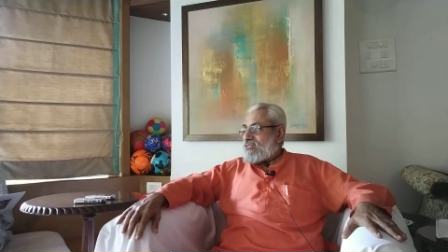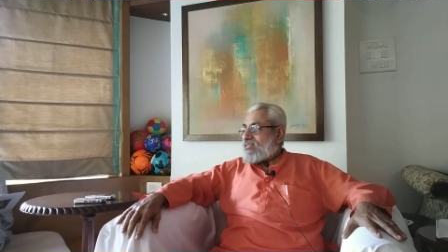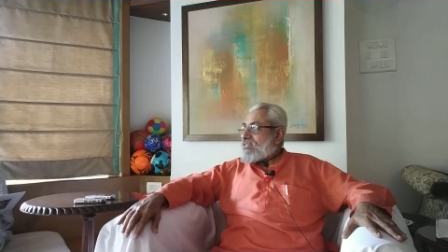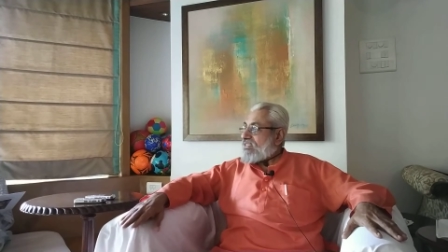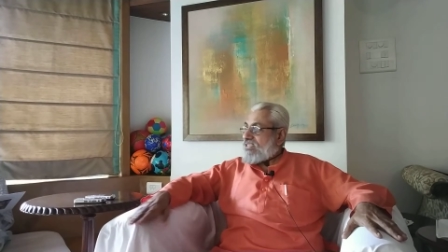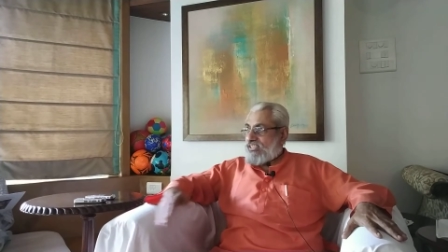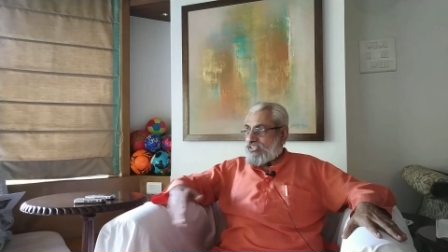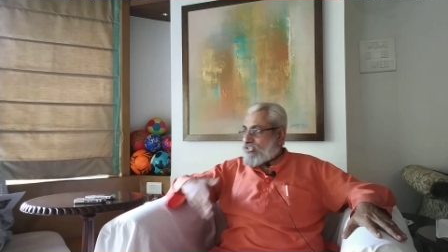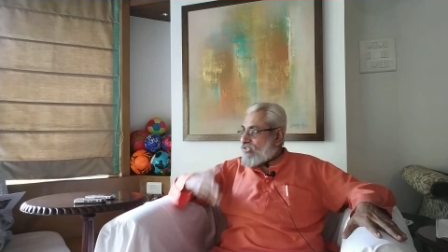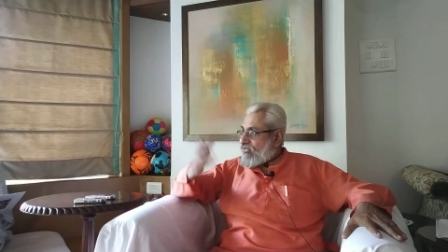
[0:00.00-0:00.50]

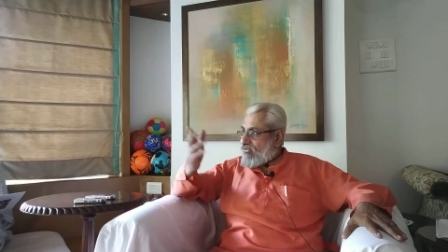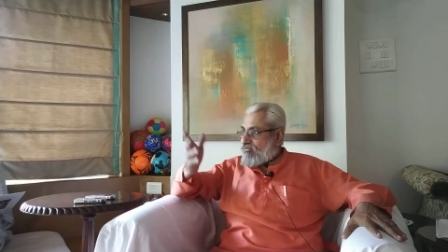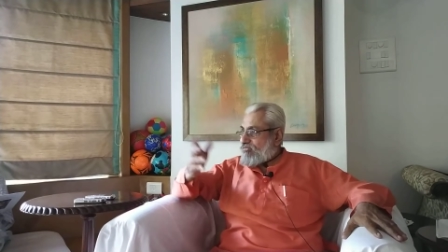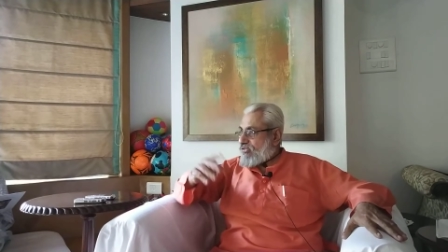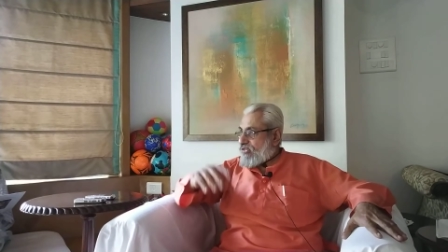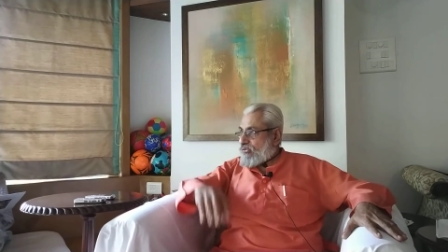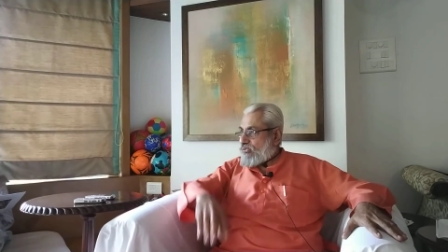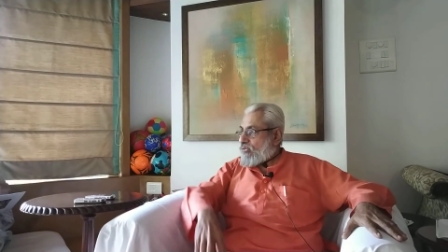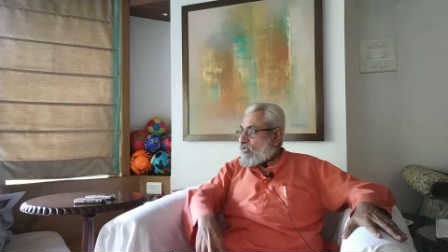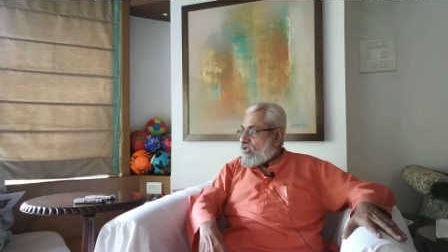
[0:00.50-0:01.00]
Teaching will
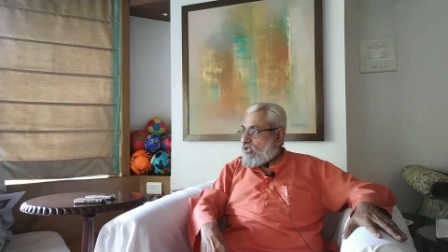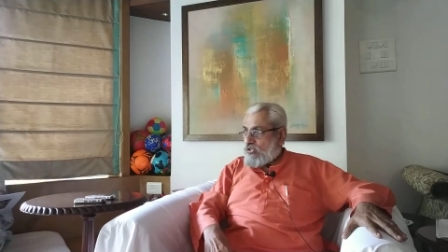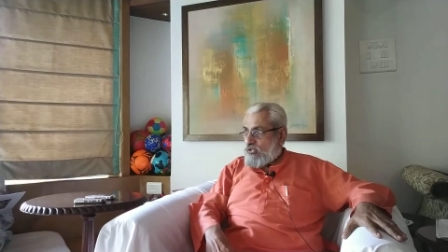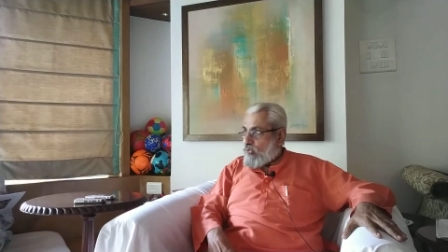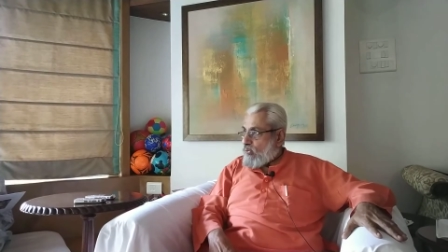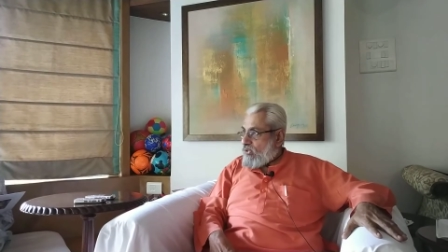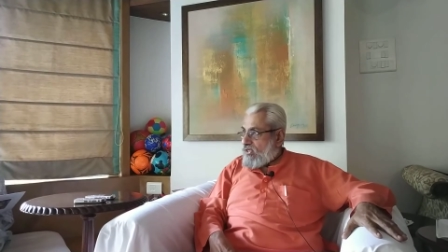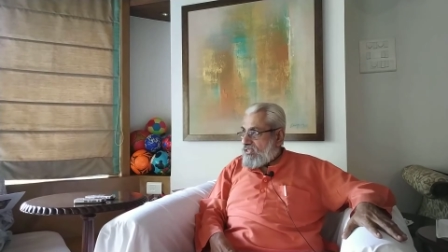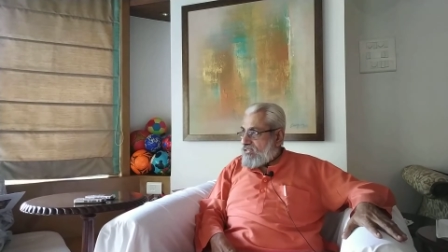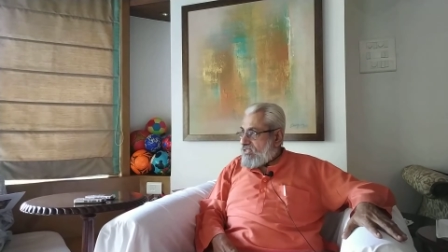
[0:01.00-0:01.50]
free you. The
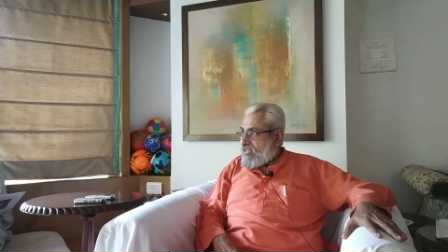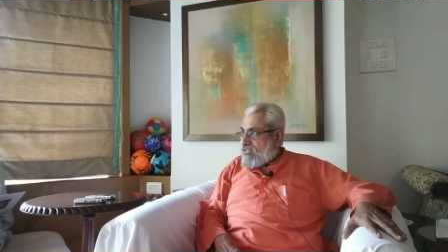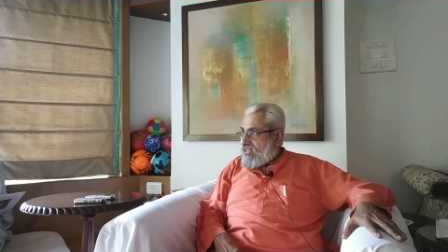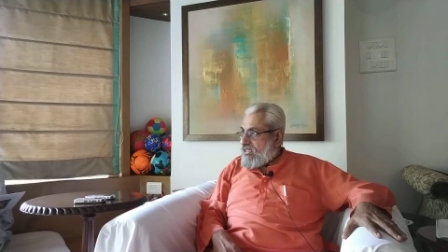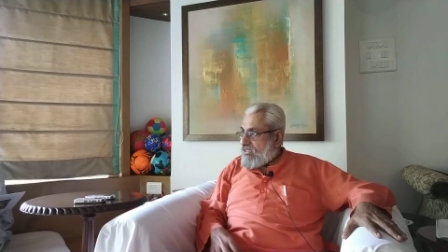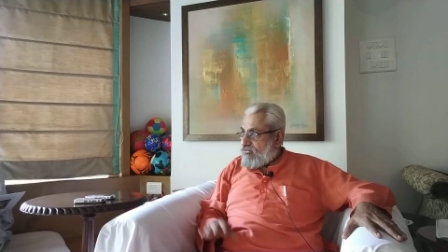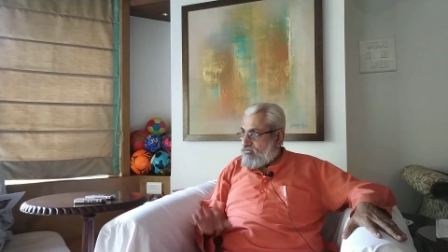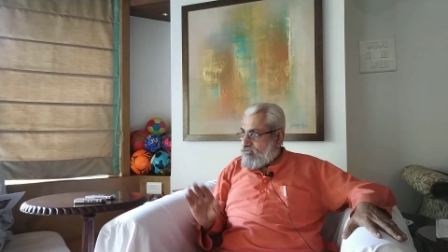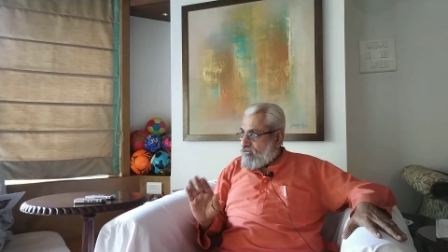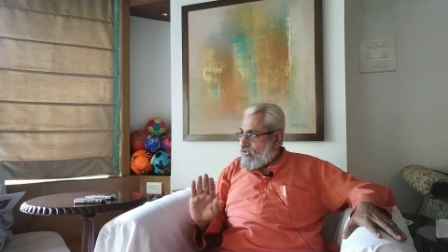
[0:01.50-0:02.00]
only thing that
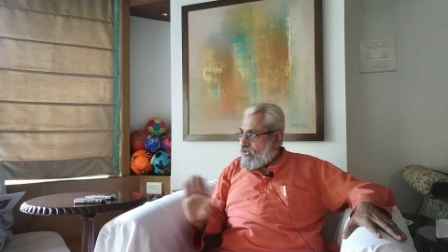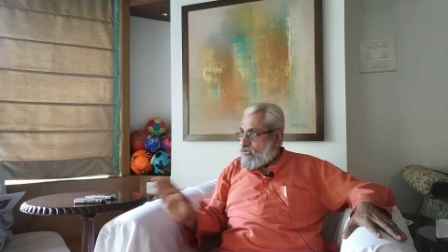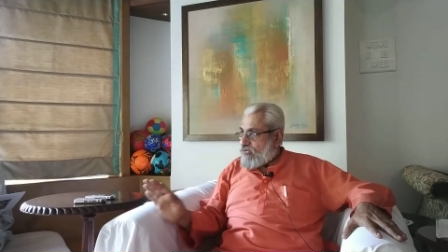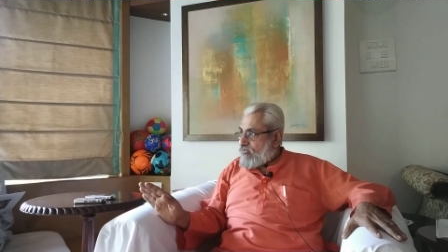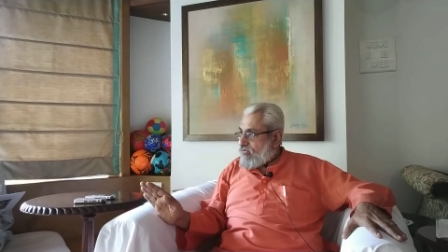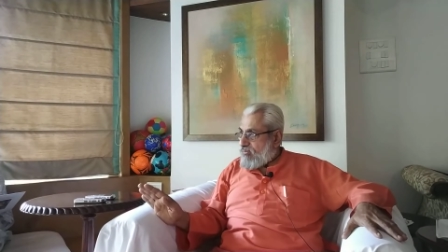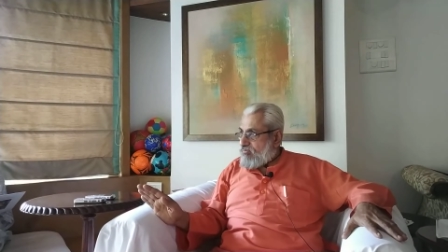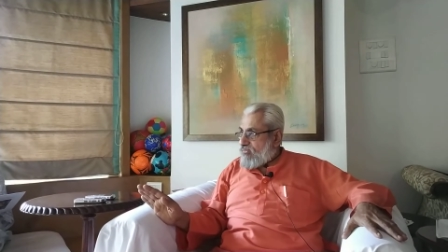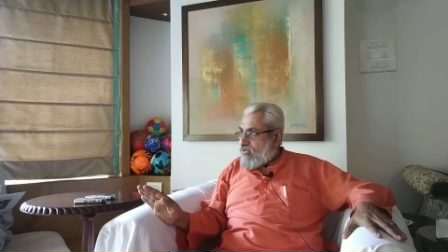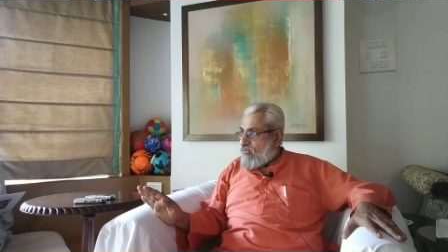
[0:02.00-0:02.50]
will free you
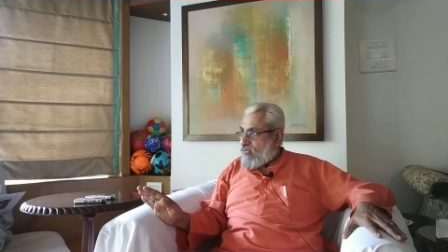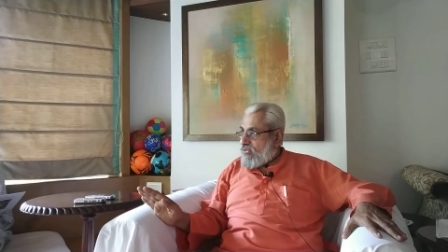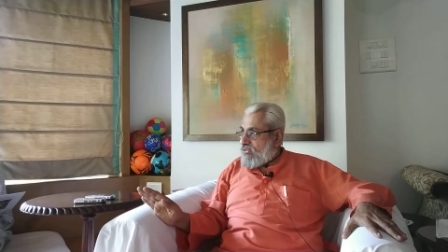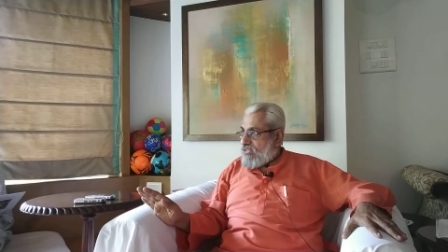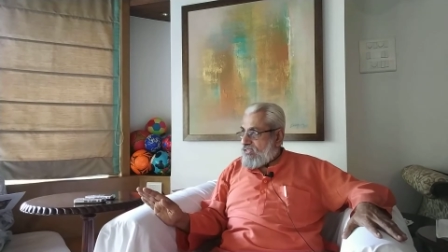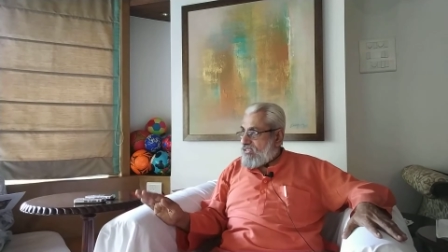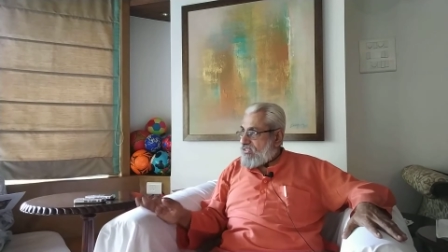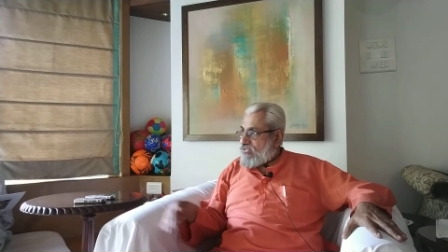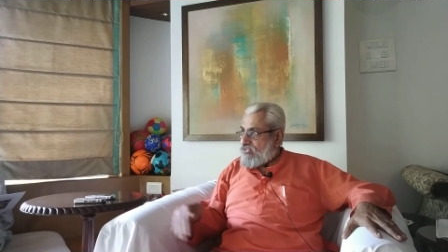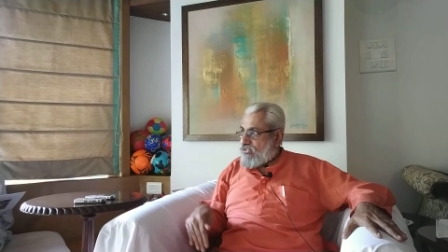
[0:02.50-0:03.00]
from the whole
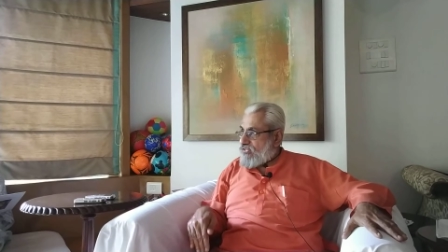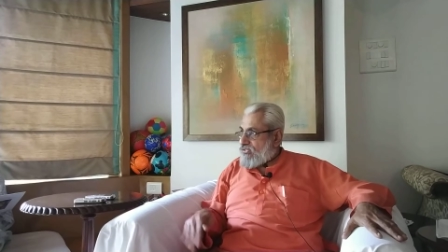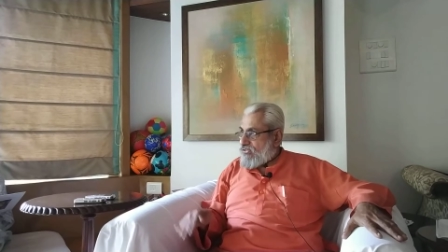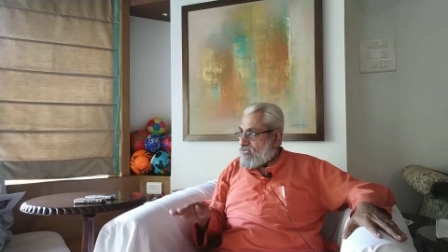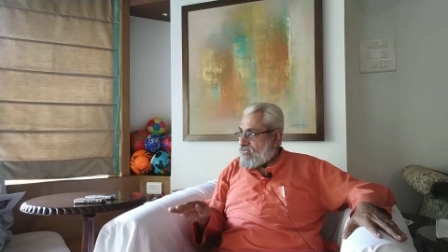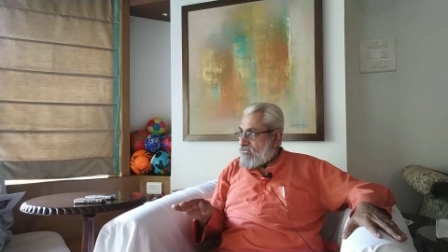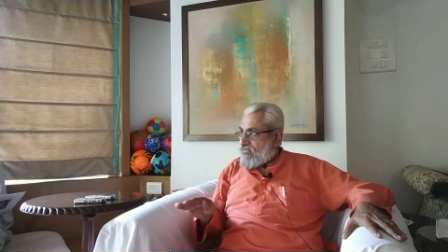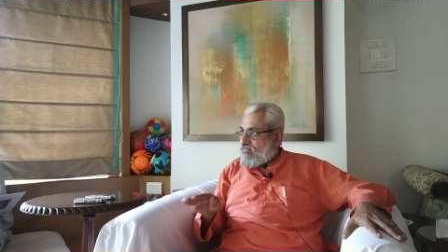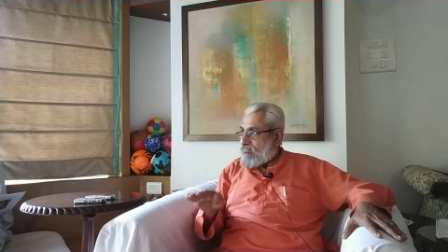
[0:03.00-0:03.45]
thing is teaching.